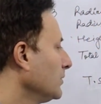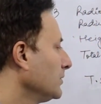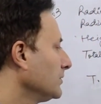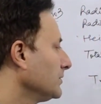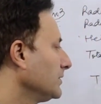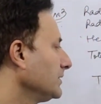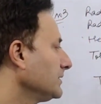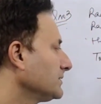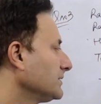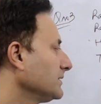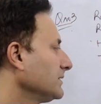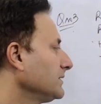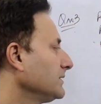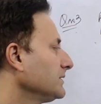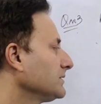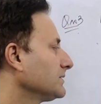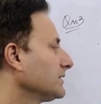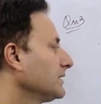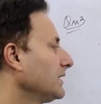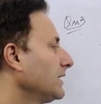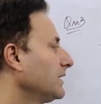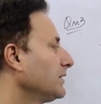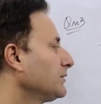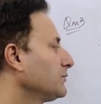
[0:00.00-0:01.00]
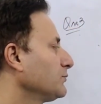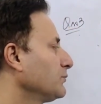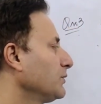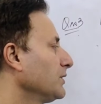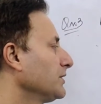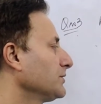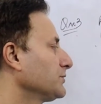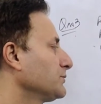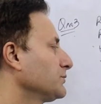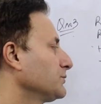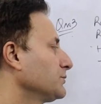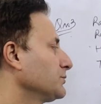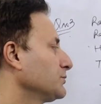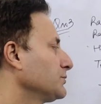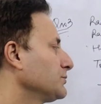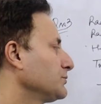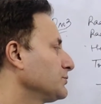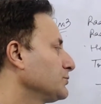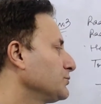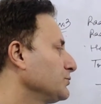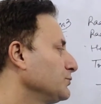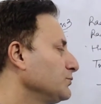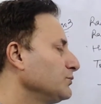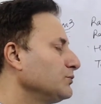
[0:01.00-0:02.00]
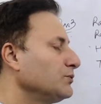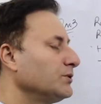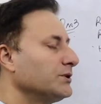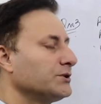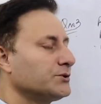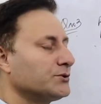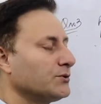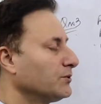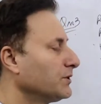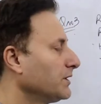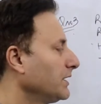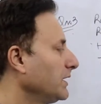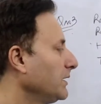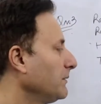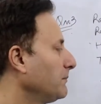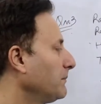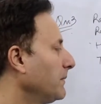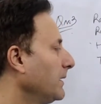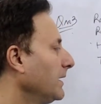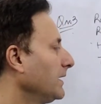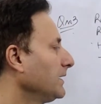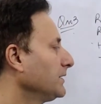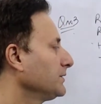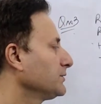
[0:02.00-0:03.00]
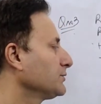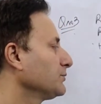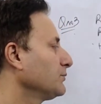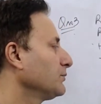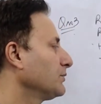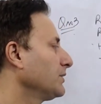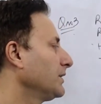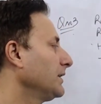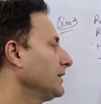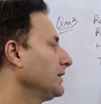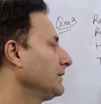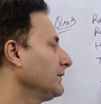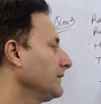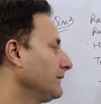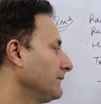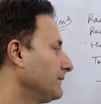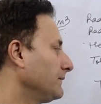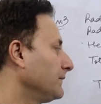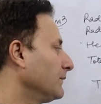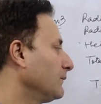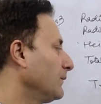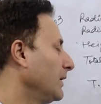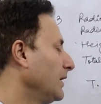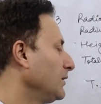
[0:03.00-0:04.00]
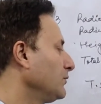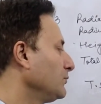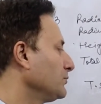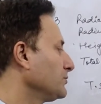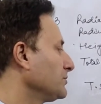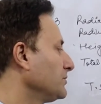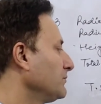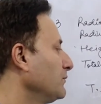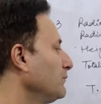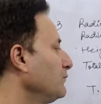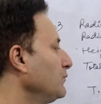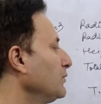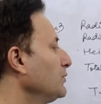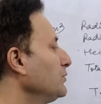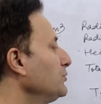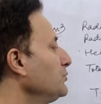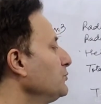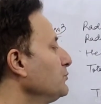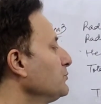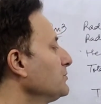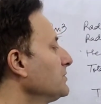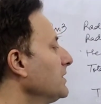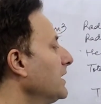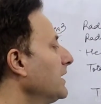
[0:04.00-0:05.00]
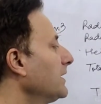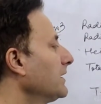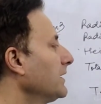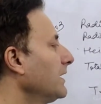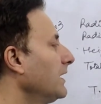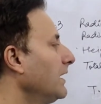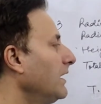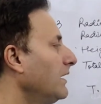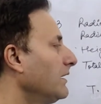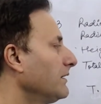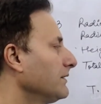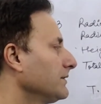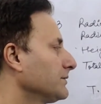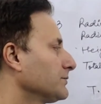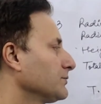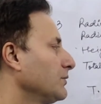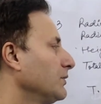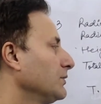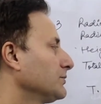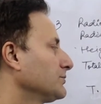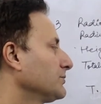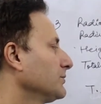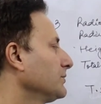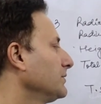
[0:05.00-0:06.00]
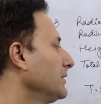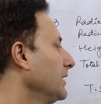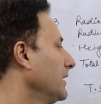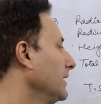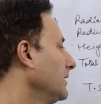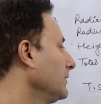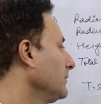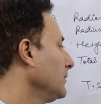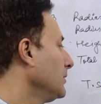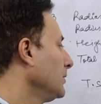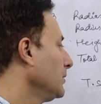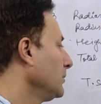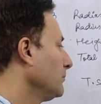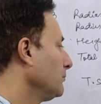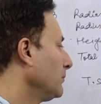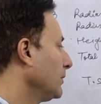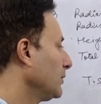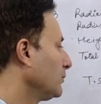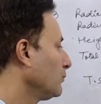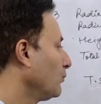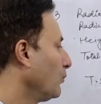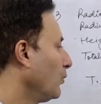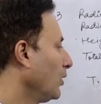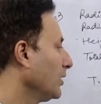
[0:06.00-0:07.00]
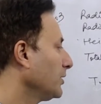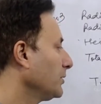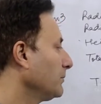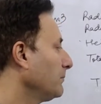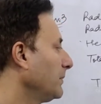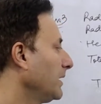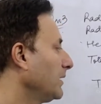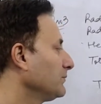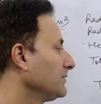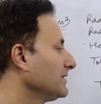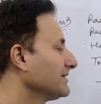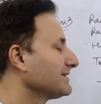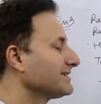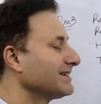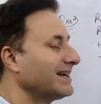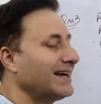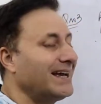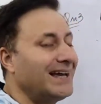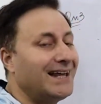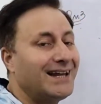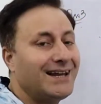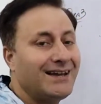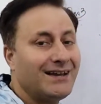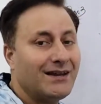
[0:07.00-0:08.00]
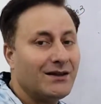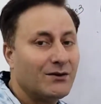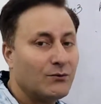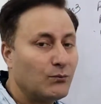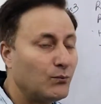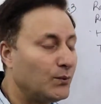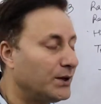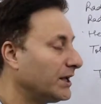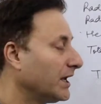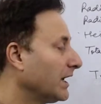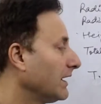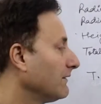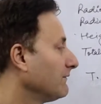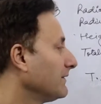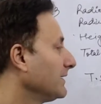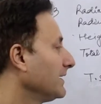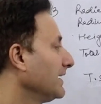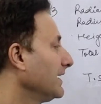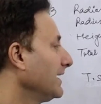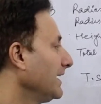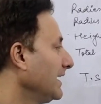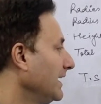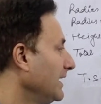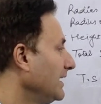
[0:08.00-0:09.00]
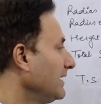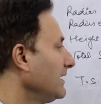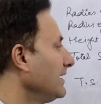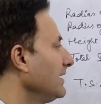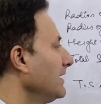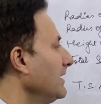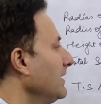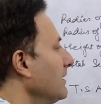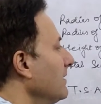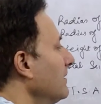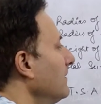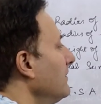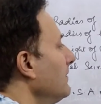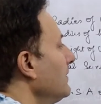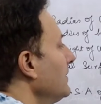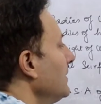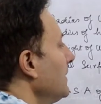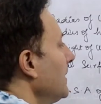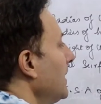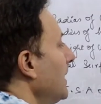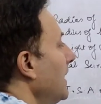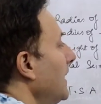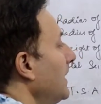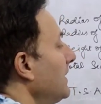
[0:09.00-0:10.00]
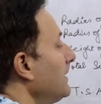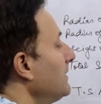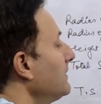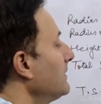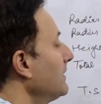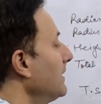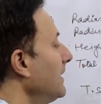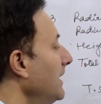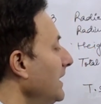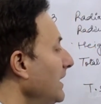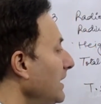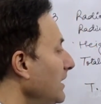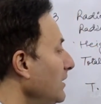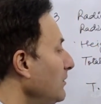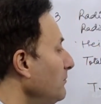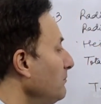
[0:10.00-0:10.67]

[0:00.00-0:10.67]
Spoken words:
this thing is clear to us. 2 is okay, pi is okay. If the value is given, we'll use that. R is also there. But what about this L? We have an L here, and the L